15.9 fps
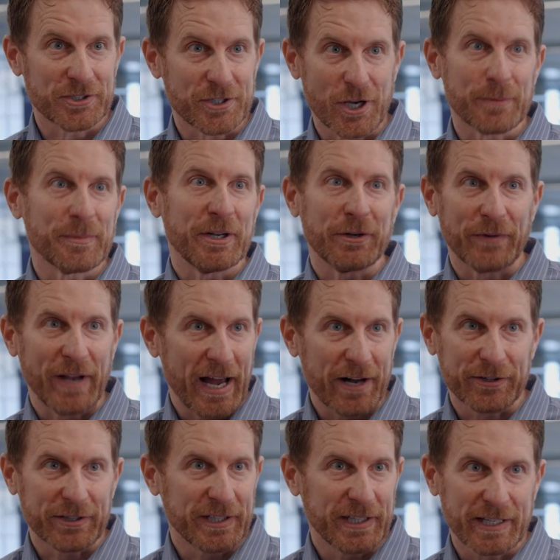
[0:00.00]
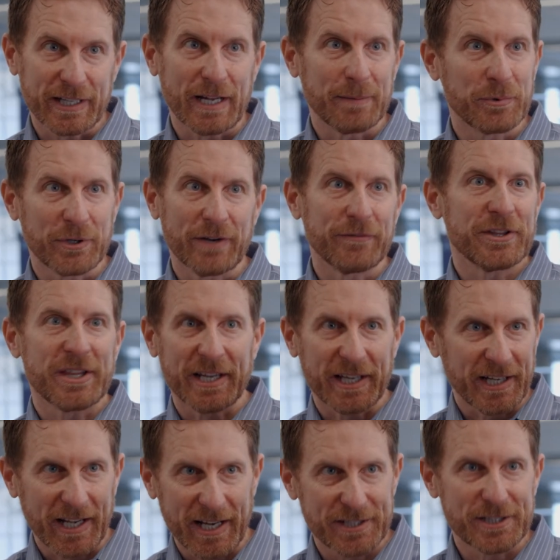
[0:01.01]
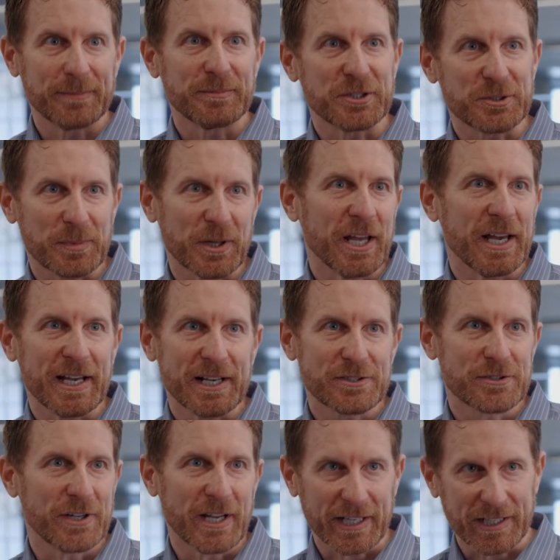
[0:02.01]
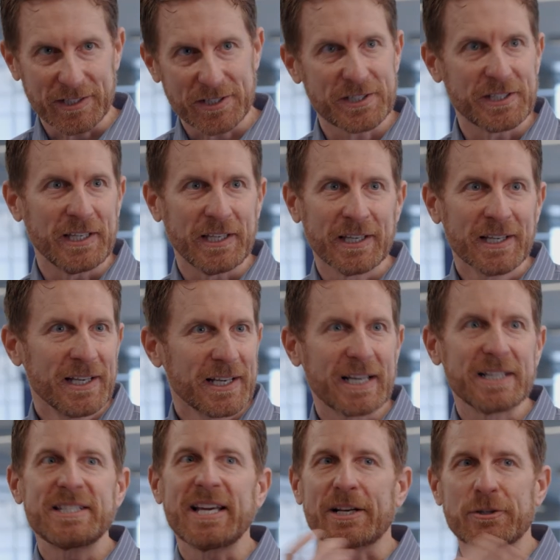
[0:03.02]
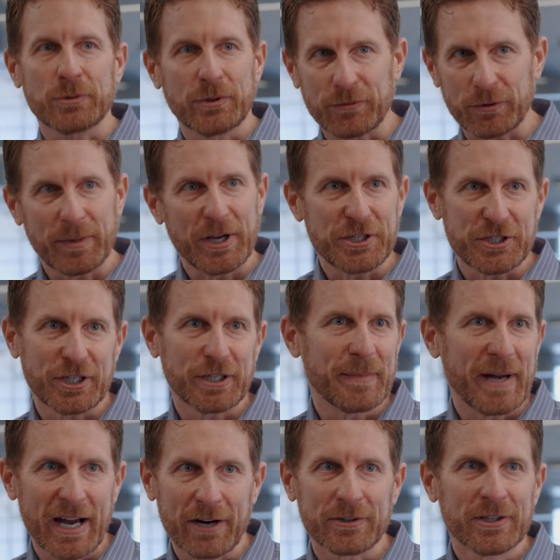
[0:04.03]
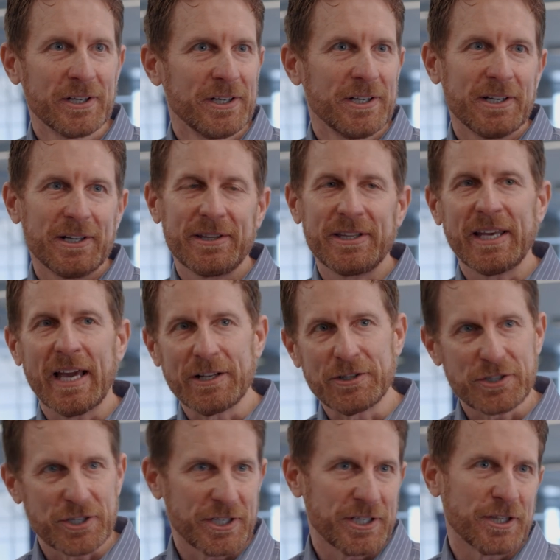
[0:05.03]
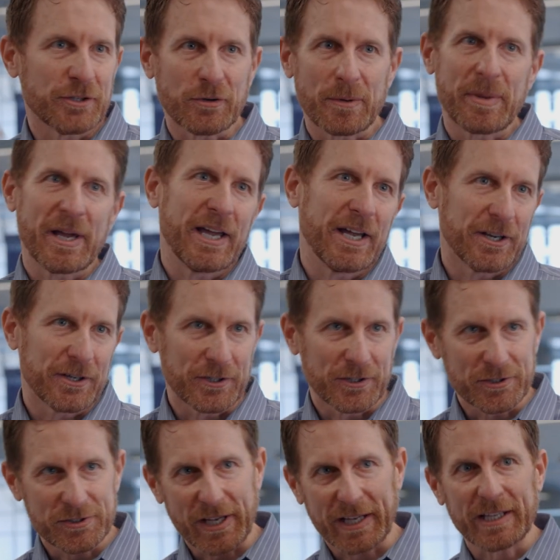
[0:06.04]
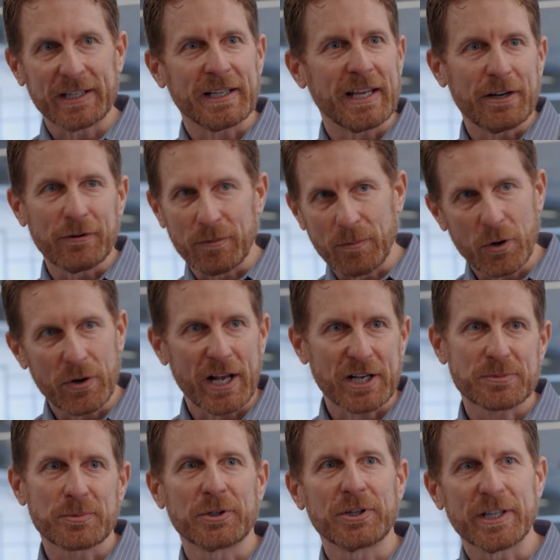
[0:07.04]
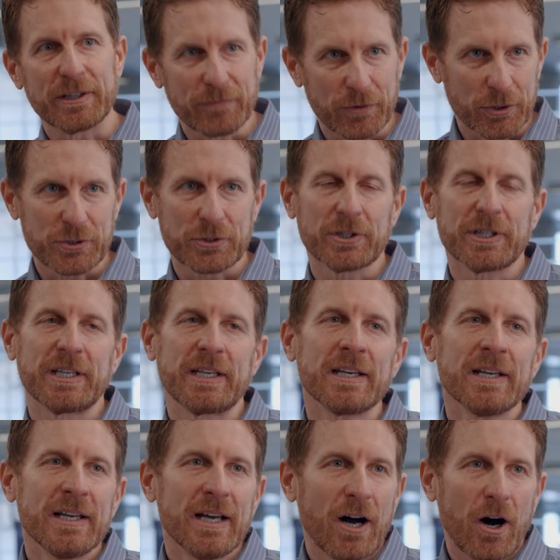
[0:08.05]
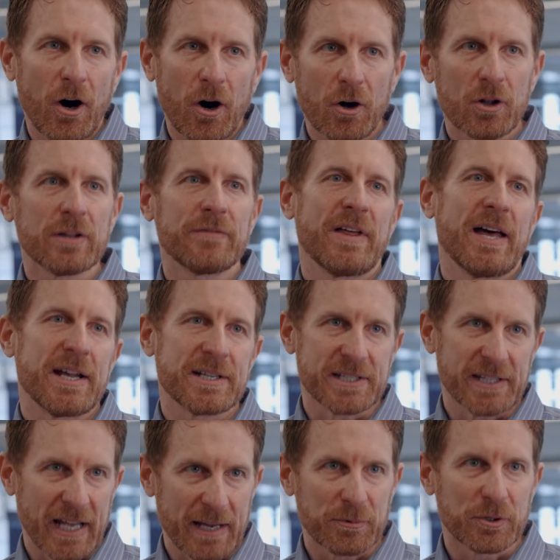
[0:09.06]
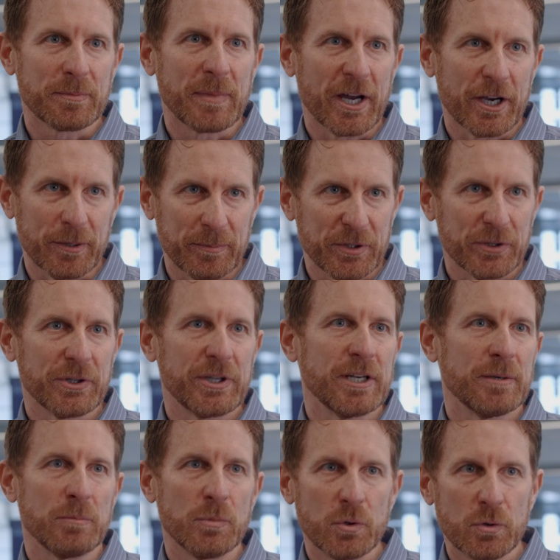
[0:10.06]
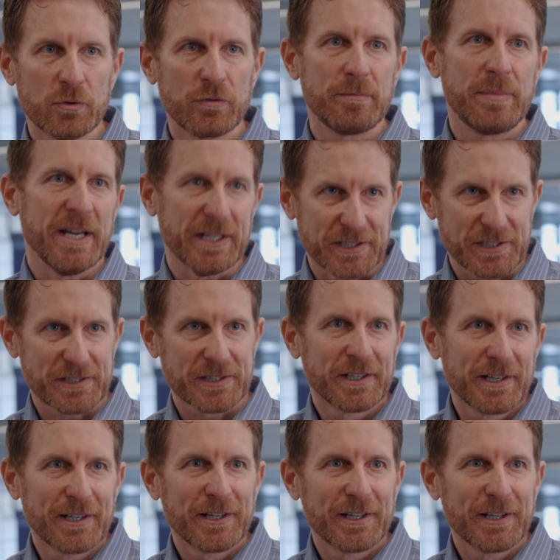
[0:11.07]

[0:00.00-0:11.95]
as augmented reality, can I put everything in a heads up display so that I can see contextual information about the engine, the repairs, I can get a remote expert in virtually. All of that is enabled by our ability to move bits